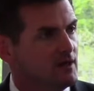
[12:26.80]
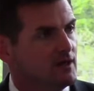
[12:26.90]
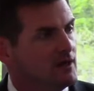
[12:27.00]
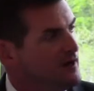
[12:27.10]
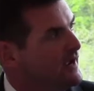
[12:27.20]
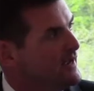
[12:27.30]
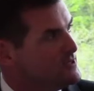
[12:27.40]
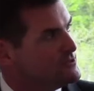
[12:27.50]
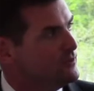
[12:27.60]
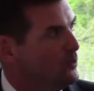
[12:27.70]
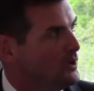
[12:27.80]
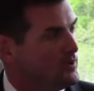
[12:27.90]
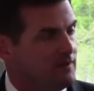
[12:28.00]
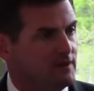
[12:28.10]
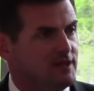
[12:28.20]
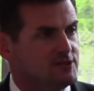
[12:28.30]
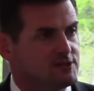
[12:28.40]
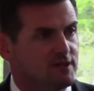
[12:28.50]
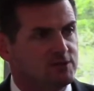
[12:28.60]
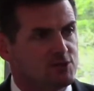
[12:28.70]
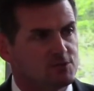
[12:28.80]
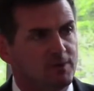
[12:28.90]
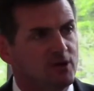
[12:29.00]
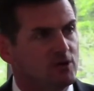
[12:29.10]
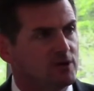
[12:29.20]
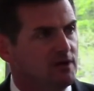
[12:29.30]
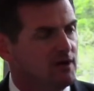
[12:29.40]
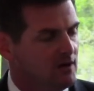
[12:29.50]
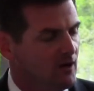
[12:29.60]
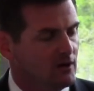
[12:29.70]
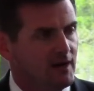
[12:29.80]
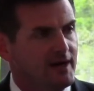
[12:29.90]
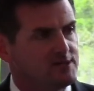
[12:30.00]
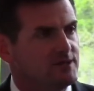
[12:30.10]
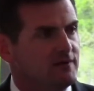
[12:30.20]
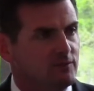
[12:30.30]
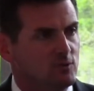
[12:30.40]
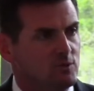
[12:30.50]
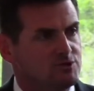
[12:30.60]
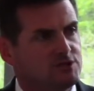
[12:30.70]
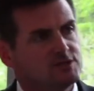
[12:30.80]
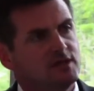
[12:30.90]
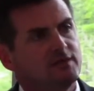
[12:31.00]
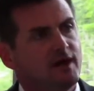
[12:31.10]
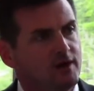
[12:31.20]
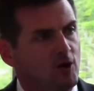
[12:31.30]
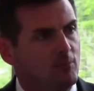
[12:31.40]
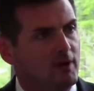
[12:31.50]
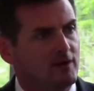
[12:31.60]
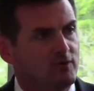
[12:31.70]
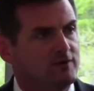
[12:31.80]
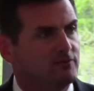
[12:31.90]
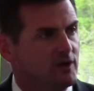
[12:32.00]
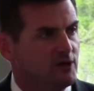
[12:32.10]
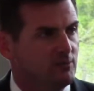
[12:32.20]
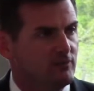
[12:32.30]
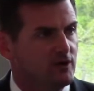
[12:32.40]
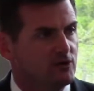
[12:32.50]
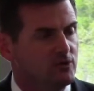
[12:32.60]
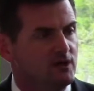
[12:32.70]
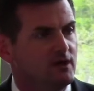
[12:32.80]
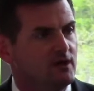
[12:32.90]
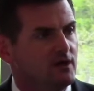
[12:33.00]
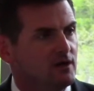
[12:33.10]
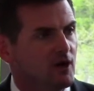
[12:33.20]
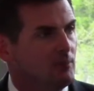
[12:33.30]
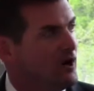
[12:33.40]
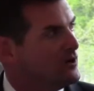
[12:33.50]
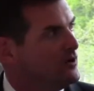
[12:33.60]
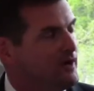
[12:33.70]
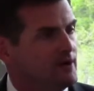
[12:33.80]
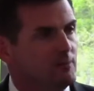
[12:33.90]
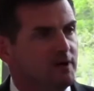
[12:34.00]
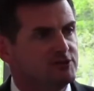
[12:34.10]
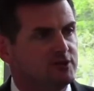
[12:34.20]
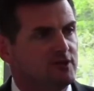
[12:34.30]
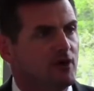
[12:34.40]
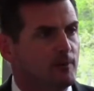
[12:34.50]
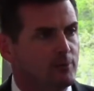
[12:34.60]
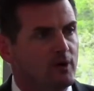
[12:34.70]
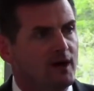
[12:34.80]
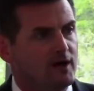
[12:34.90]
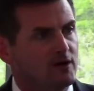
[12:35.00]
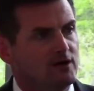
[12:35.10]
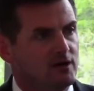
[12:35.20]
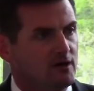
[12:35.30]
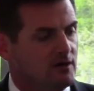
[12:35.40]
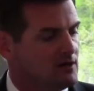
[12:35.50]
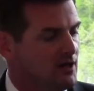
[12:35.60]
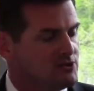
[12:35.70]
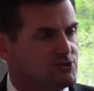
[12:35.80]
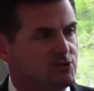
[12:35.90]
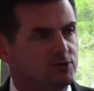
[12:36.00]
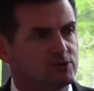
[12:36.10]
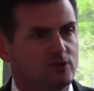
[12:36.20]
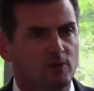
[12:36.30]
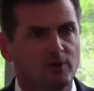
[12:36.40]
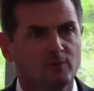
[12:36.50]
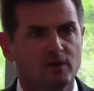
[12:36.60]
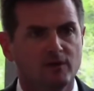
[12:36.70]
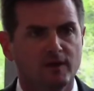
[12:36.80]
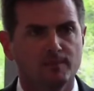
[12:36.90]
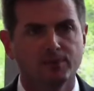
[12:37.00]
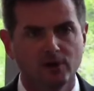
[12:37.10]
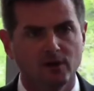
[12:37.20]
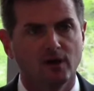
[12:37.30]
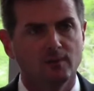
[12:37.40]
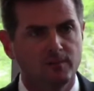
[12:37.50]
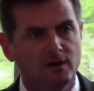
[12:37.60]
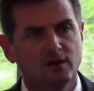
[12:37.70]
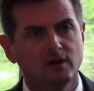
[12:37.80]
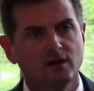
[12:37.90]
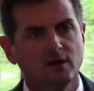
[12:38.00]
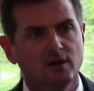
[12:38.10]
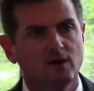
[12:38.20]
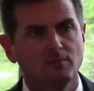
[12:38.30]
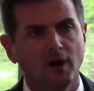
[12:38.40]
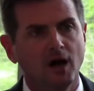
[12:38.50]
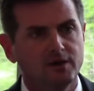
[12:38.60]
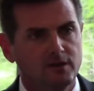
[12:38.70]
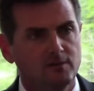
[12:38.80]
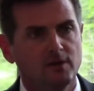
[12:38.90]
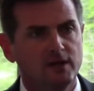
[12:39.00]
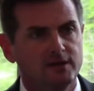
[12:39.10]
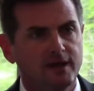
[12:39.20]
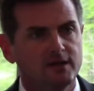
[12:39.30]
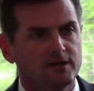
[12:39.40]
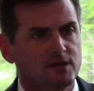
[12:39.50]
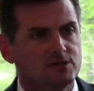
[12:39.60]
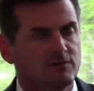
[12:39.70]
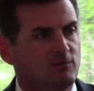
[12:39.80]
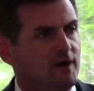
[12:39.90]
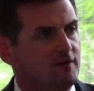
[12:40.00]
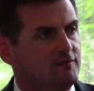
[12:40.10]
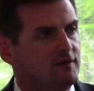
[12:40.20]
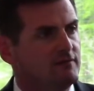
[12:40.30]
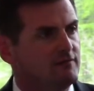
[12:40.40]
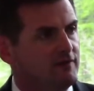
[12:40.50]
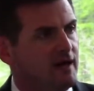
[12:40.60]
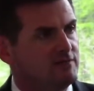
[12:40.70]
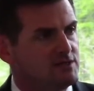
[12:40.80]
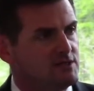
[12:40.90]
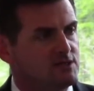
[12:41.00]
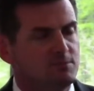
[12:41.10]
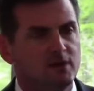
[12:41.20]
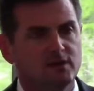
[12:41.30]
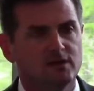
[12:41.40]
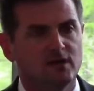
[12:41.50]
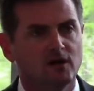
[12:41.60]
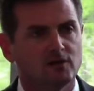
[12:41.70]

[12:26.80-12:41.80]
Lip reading: As the will of the legislature spoke, our last effort was to send that home by referendum vote. Our moderator mentioned our prior constitutional amendment that put up bonded indebtedness of about $5 to $6 billion.